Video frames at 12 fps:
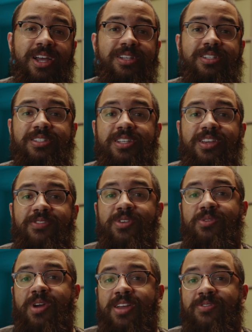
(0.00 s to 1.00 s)
just to give
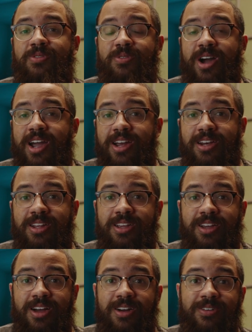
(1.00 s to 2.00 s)
you a
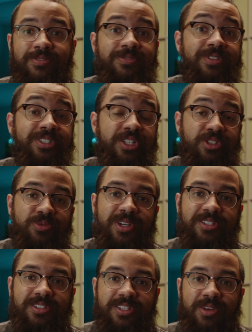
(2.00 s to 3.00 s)
variety of
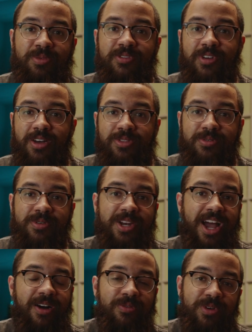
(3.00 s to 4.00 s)
situations that we've gone through and
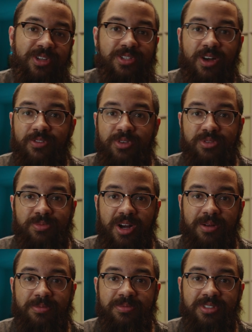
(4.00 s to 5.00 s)
how we solve those
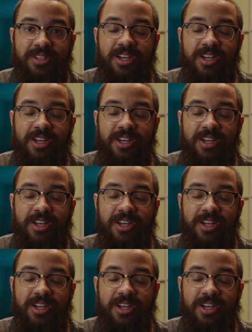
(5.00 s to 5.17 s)
problems.